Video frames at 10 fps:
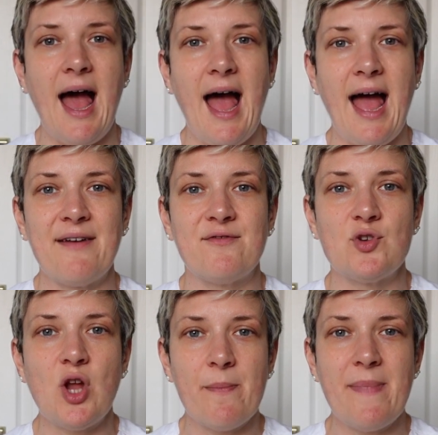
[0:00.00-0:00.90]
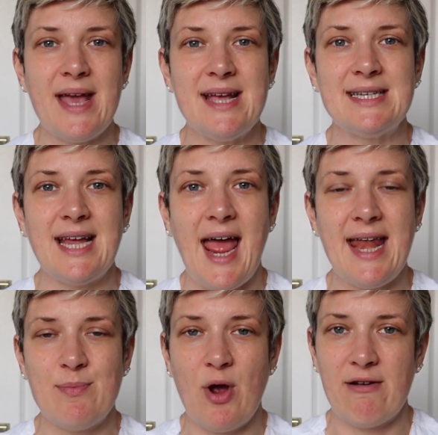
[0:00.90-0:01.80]
I've not made
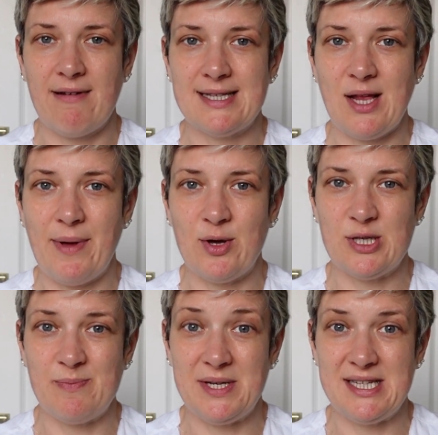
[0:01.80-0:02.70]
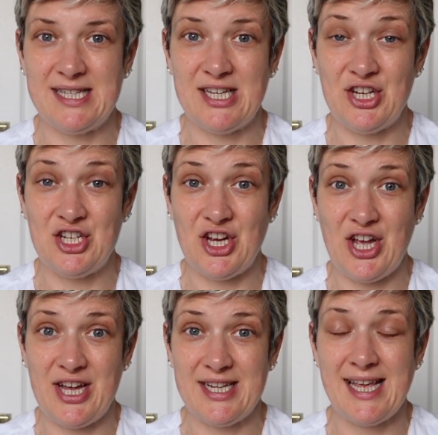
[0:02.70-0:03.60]
any progress on my husband's
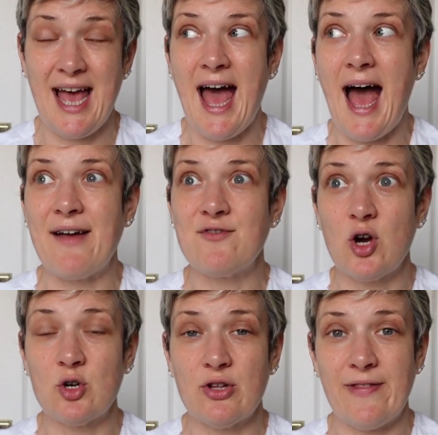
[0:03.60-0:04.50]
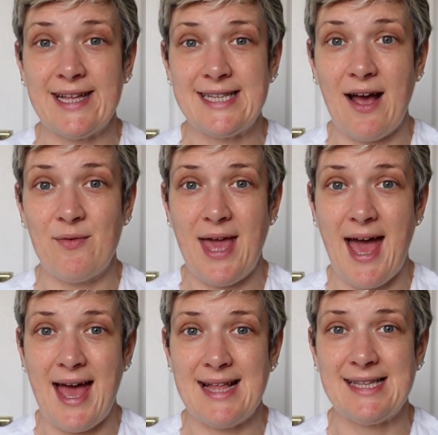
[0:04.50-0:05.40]
shirt. I've not cut that out
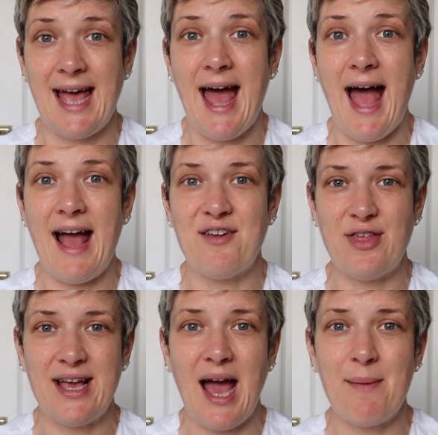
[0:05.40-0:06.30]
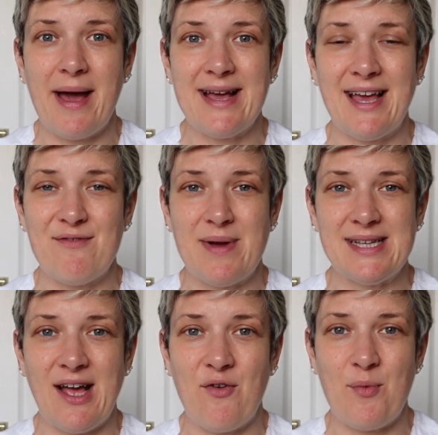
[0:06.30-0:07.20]
yet. I think I might give
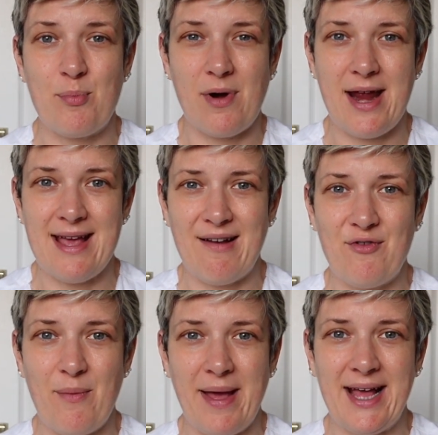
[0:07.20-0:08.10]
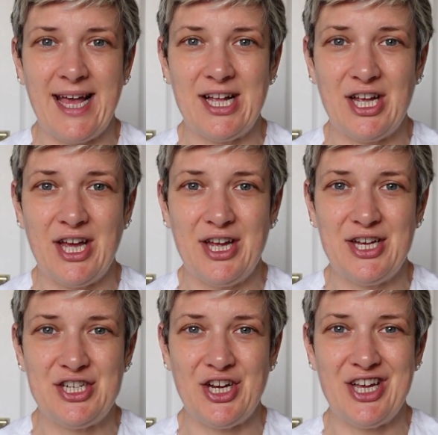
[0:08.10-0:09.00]
myself a break from making
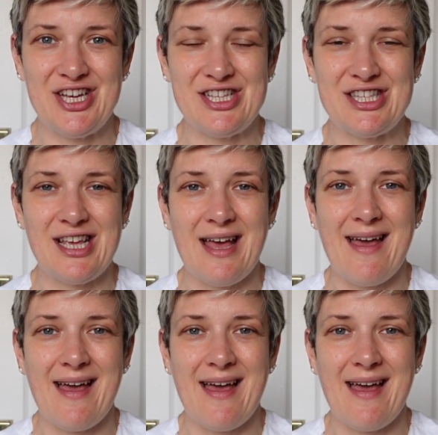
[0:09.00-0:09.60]
shirts